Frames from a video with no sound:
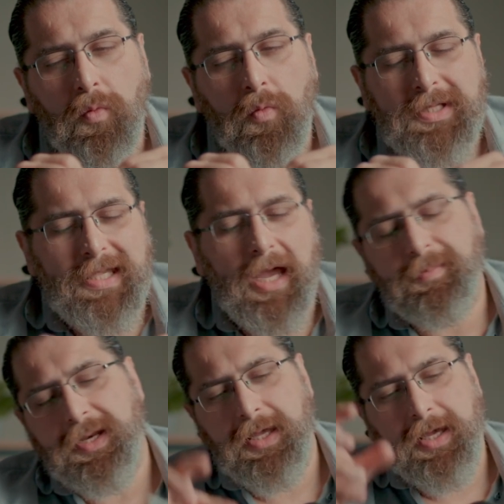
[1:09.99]
What's
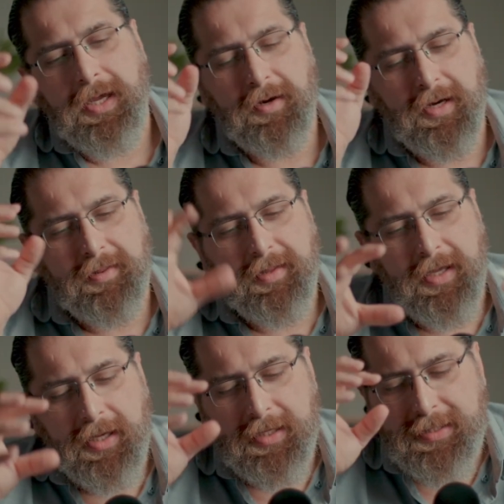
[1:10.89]
happening here, I
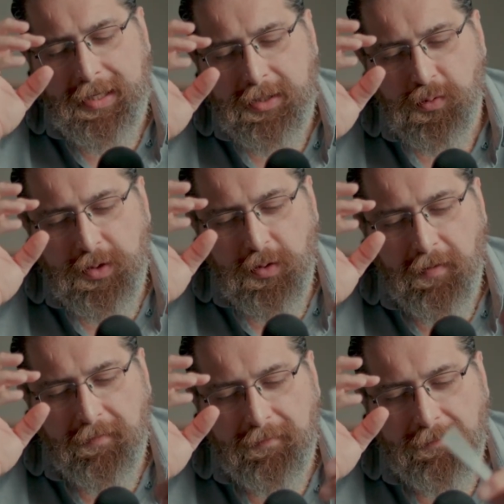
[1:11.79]
think, is that
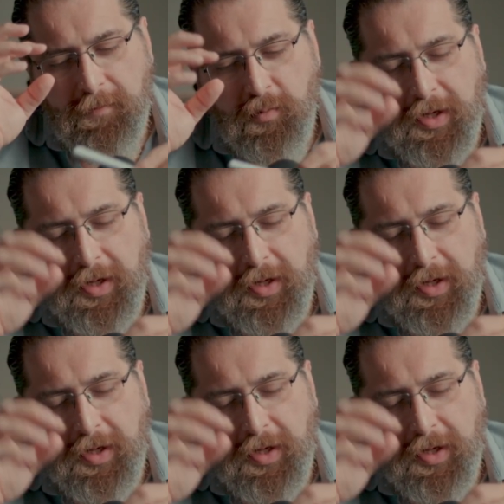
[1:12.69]
Resolve